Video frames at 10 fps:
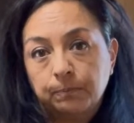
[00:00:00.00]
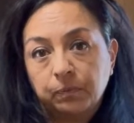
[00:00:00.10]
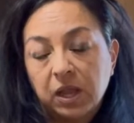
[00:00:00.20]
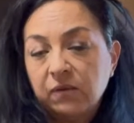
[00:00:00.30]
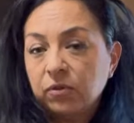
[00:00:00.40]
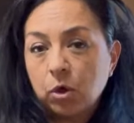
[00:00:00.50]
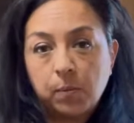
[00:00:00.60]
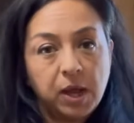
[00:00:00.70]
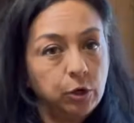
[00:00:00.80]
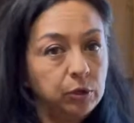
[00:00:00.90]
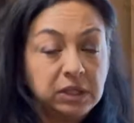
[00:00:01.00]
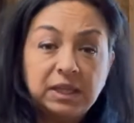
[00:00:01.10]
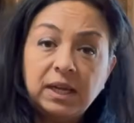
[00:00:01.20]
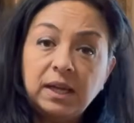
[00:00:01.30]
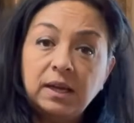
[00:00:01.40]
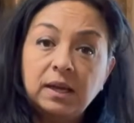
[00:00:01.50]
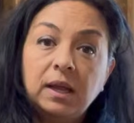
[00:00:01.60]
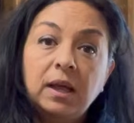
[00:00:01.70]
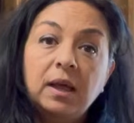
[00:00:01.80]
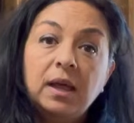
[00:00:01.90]
even though mine are clean
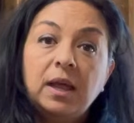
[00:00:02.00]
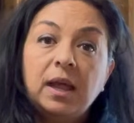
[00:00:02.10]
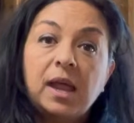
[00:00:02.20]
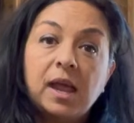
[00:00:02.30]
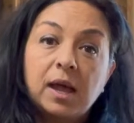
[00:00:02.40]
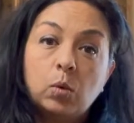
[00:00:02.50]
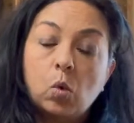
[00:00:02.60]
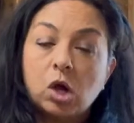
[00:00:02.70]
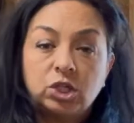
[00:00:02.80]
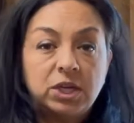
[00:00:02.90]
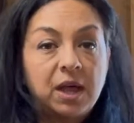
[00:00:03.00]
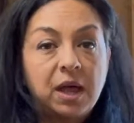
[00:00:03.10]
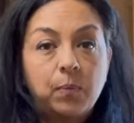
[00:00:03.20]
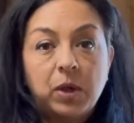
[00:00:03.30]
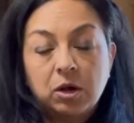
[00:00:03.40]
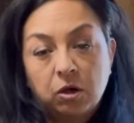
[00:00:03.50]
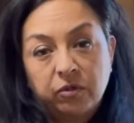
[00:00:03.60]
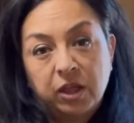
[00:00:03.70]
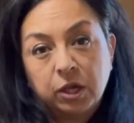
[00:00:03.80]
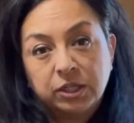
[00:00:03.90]
and washed up and all
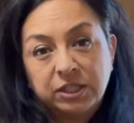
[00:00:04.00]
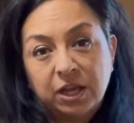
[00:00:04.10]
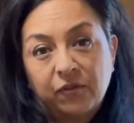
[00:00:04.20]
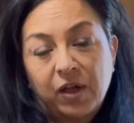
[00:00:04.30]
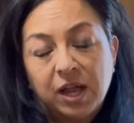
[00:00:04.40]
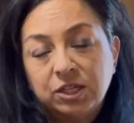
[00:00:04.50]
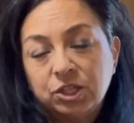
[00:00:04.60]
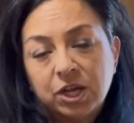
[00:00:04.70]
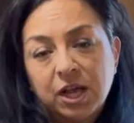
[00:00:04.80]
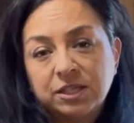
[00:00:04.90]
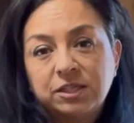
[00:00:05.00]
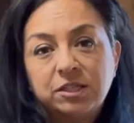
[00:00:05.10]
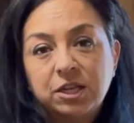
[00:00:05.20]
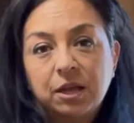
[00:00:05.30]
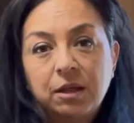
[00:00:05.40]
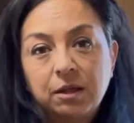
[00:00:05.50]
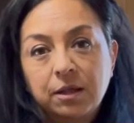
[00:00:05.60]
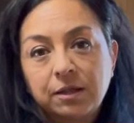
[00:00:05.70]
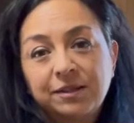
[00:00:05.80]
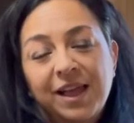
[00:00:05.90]
that good stuff. I just
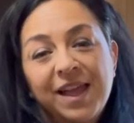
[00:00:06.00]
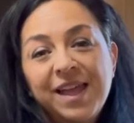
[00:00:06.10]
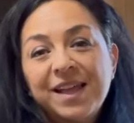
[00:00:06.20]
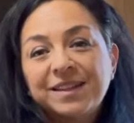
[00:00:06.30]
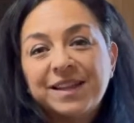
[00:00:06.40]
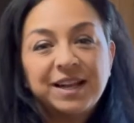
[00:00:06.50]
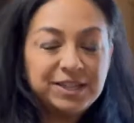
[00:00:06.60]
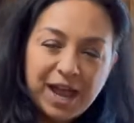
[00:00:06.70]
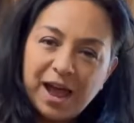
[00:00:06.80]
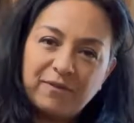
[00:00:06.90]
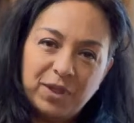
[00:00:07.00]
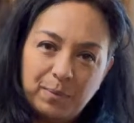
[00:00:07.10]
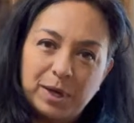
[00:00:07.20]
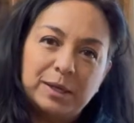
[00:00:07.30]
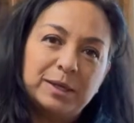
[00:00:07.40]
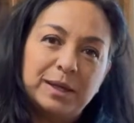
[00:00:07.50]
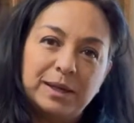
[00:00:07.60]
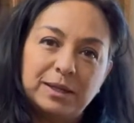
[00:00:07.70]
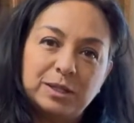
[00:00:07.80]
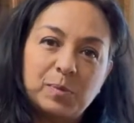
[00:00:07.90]
like to have them in
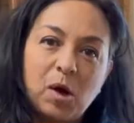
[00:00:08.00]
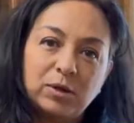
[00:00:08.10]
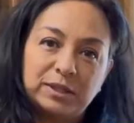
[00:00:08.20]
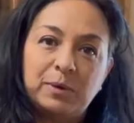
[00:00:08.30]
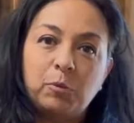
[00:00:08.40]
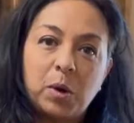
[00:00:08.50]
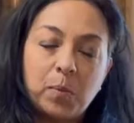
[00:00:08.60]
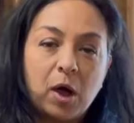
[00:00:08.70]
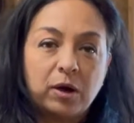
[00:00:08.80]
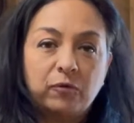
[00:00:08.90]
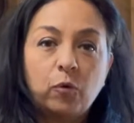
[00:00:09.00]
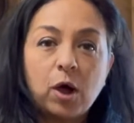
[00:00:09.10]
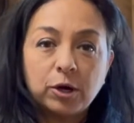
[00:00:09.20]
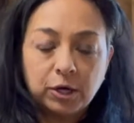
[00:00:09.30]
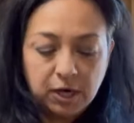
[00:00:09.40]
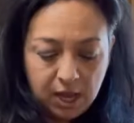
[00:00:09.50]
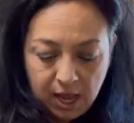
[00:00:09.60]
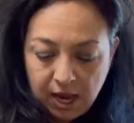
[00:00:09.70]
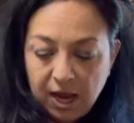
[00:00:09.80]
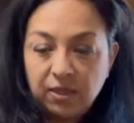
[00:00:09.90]
a small simmering pot of water,
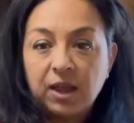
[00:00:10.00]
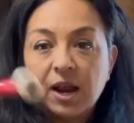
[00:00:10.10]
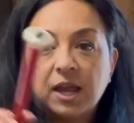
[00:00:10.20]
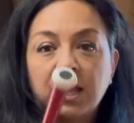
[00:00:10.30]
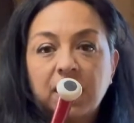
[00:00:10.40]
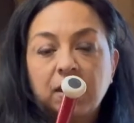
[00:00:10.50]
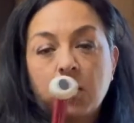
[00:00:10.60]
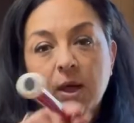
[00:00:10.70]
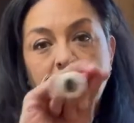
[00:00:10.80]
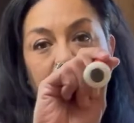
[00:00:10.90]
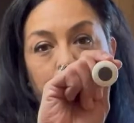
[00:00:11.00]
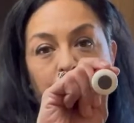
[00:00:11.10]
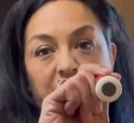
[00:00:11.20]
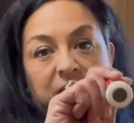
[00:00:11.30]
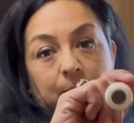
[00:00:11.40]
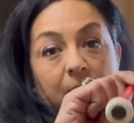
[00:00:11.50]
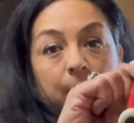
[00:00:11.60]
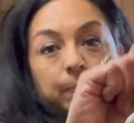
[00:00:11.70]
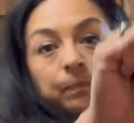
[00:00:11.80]
and then I can go ahead and pick them up